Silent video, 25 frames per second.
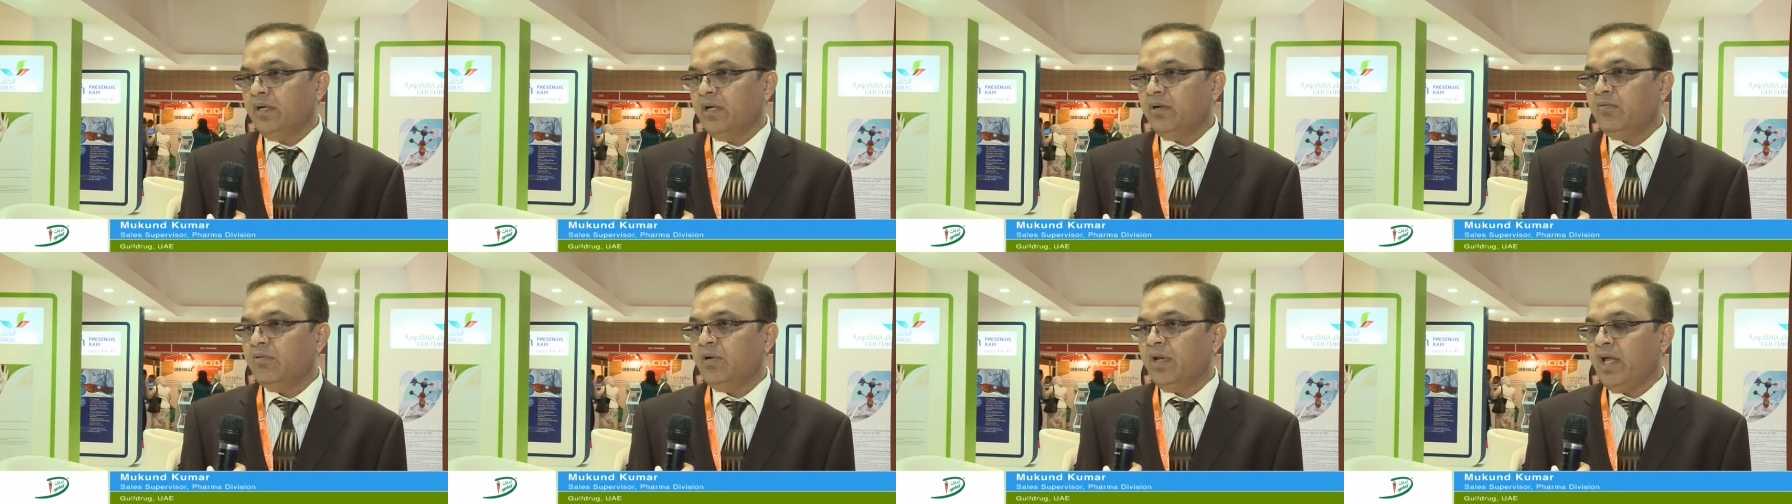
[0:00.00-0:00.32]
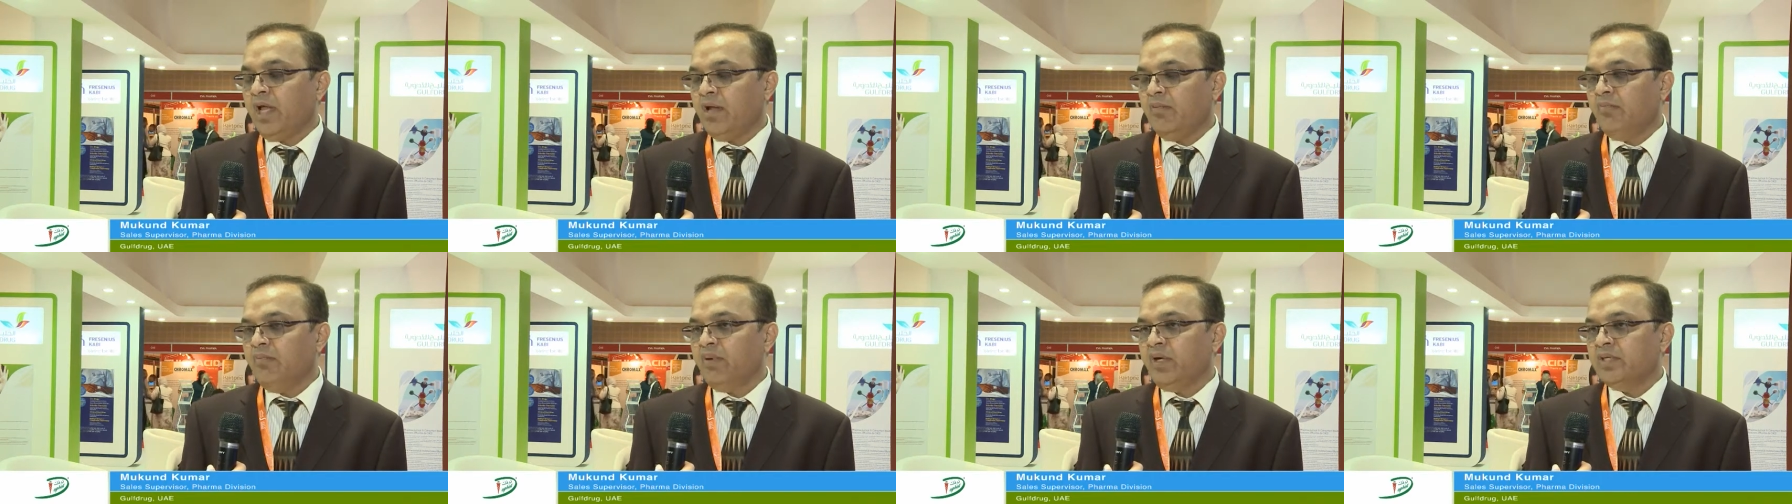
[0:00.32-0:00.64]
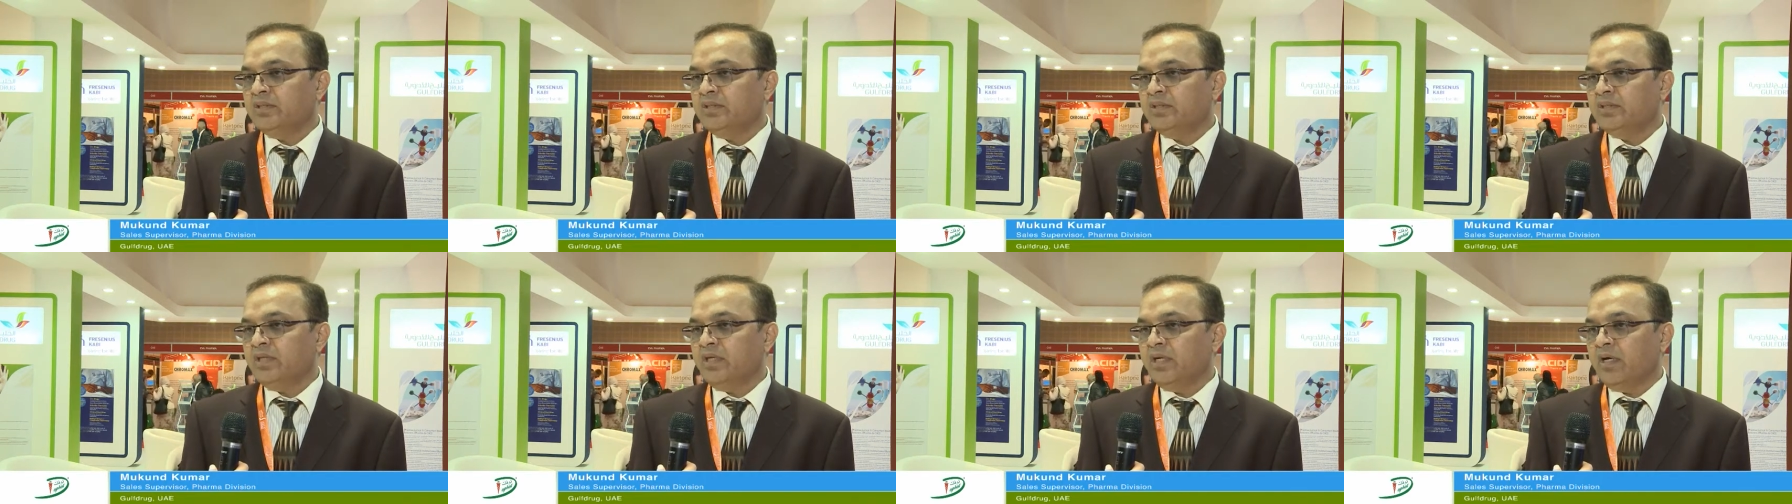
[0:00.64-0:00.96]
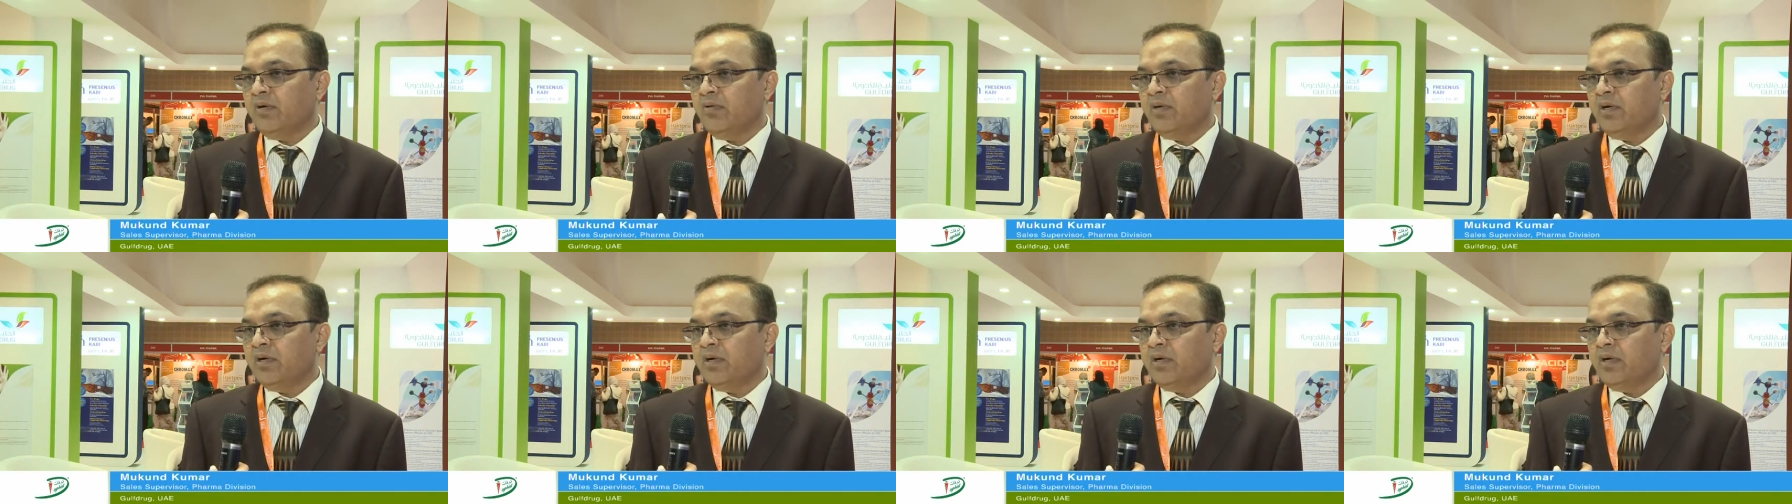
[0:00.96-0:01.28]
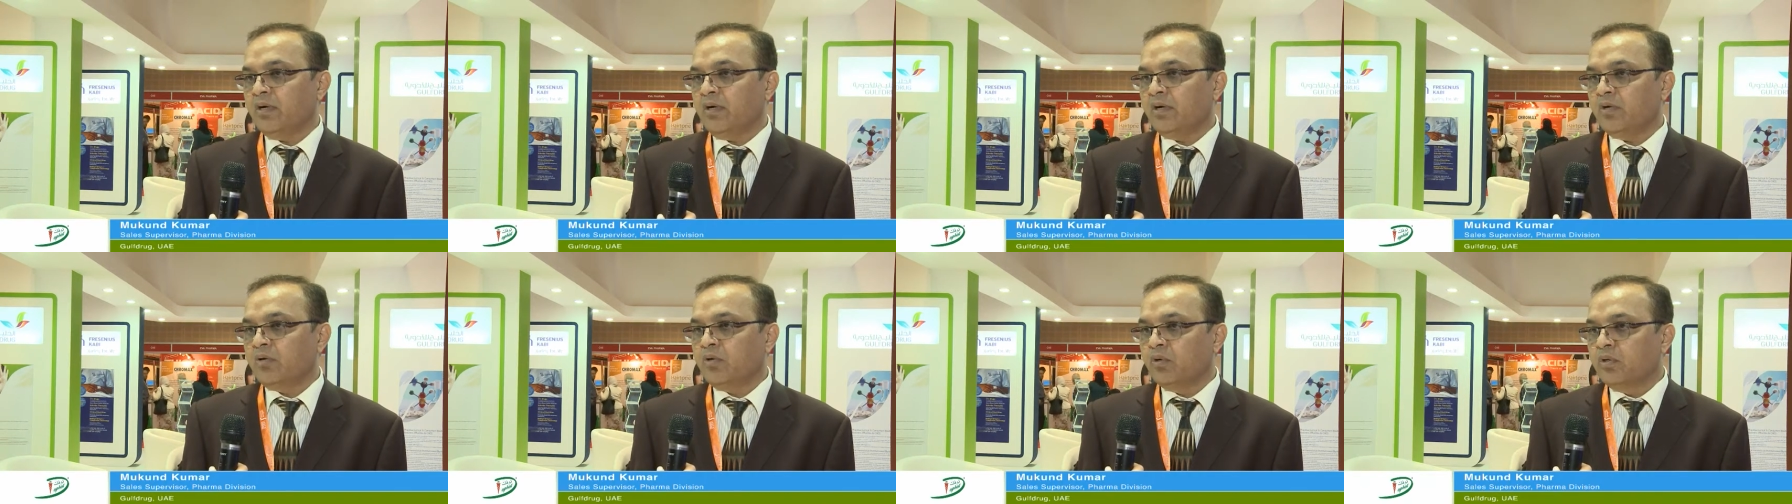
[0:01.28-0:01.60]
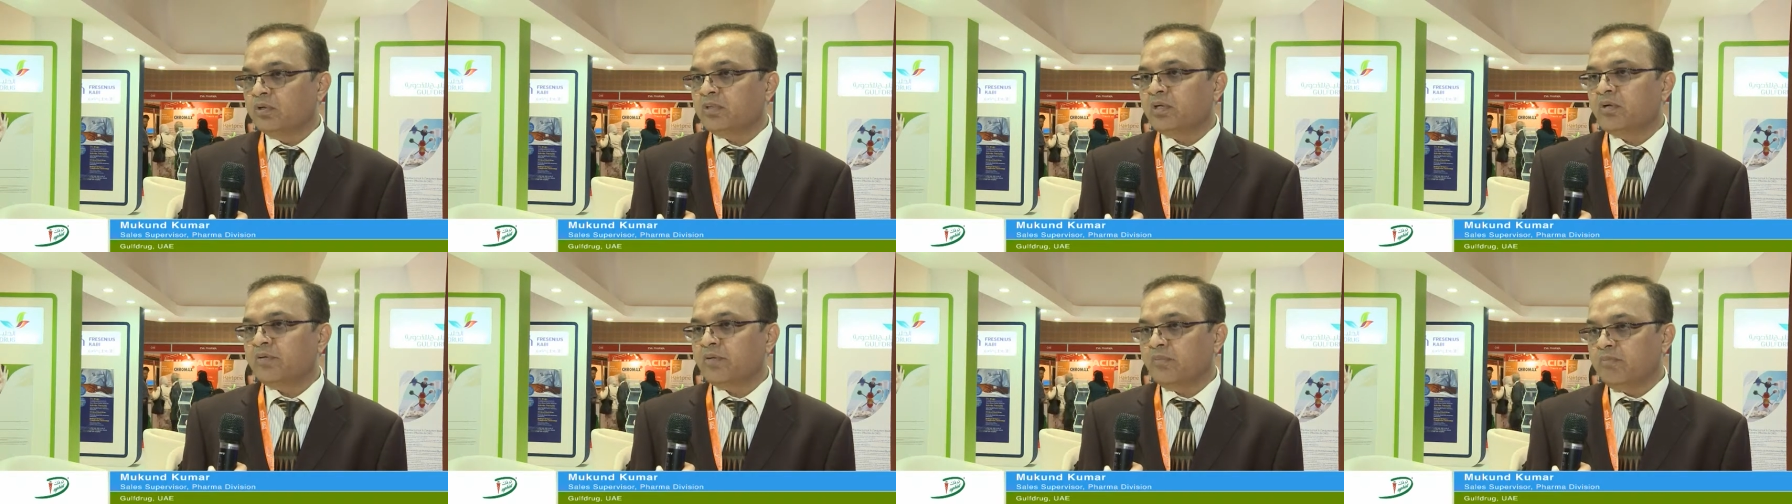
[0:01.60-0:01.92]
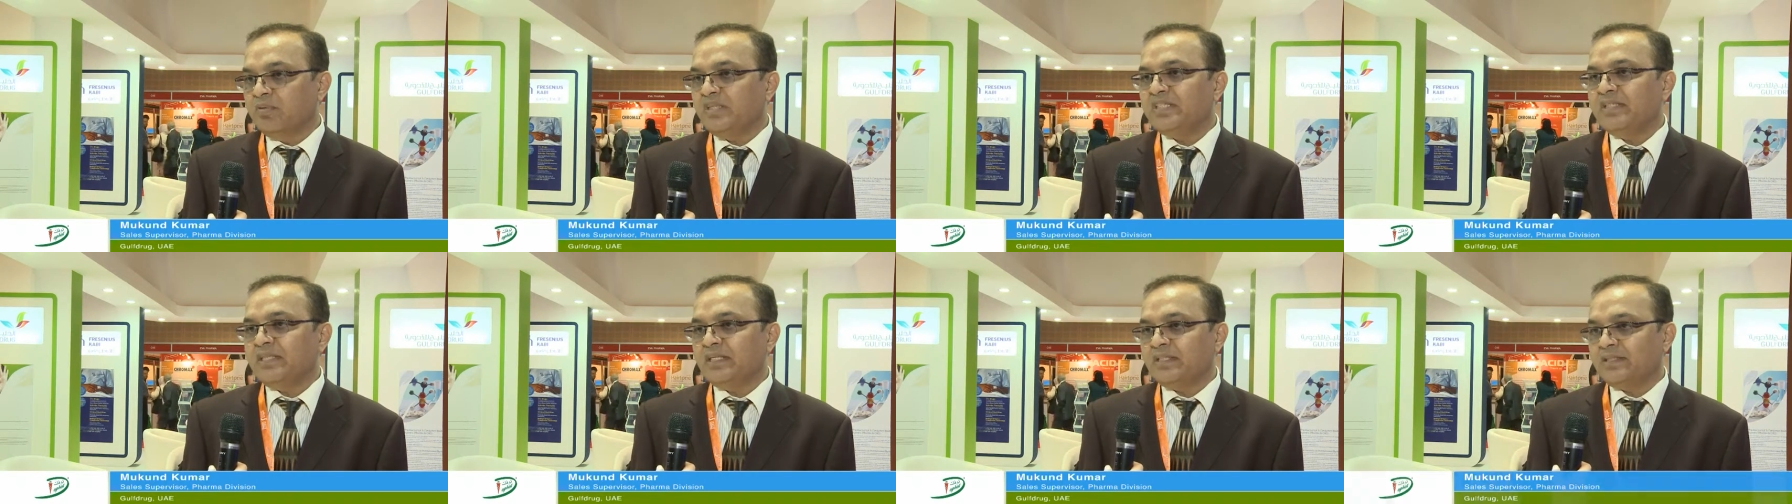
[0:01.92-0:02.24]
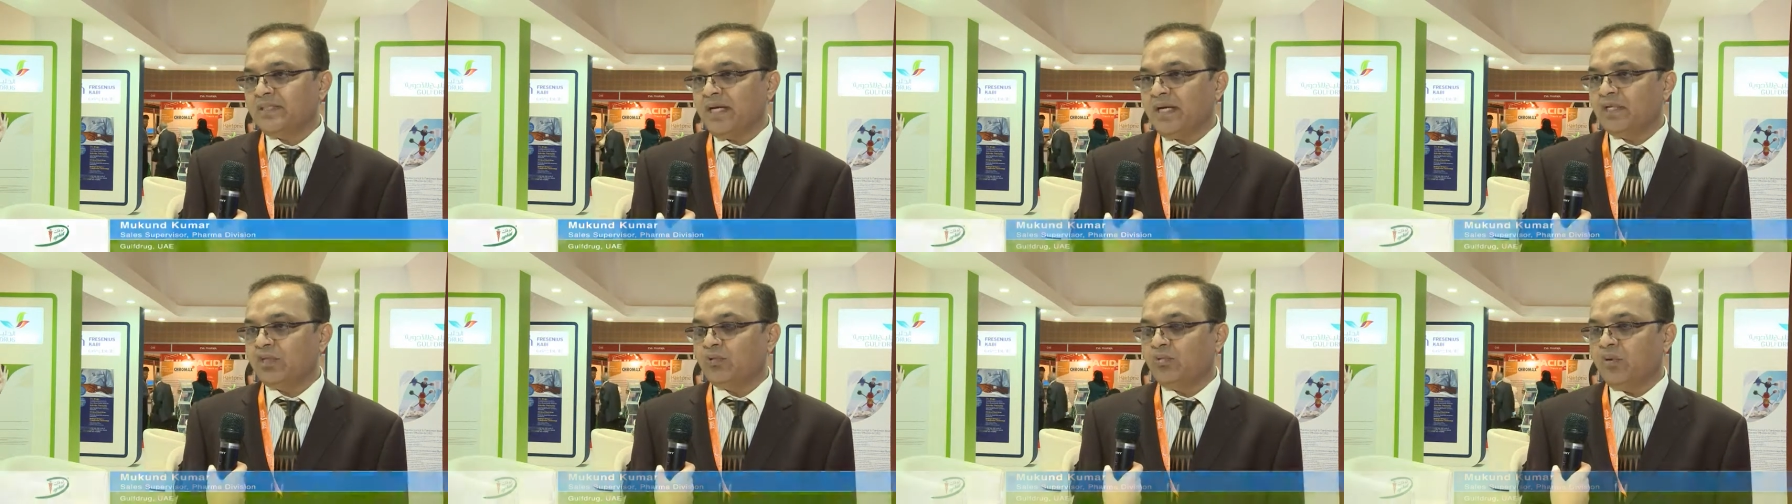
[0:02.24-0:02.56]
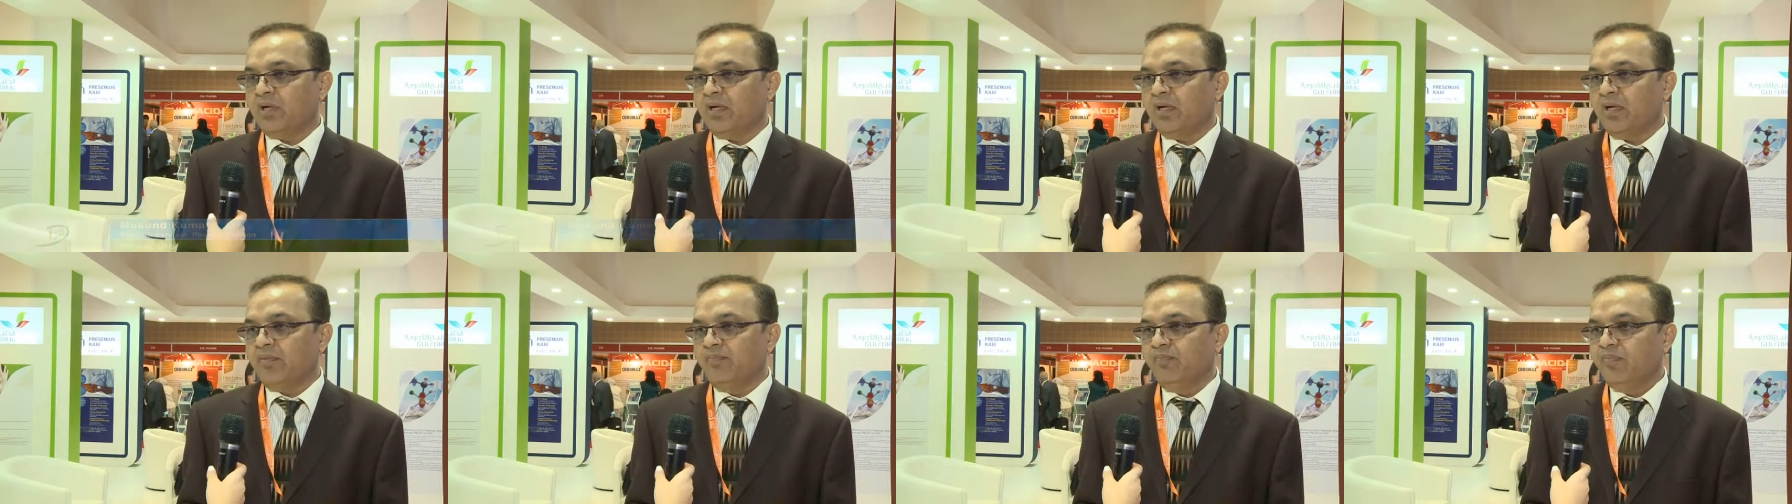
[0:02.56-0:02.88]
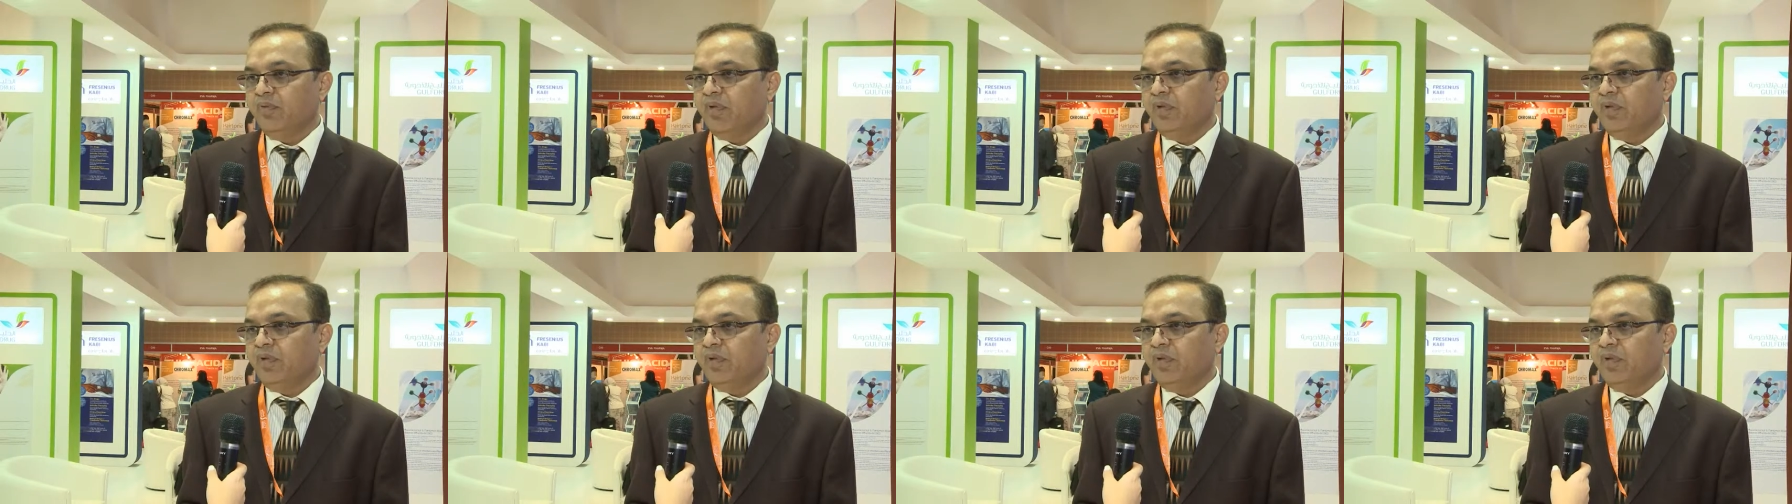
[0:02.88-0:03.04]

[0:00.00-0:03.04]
It will help us in our growth of the business as well,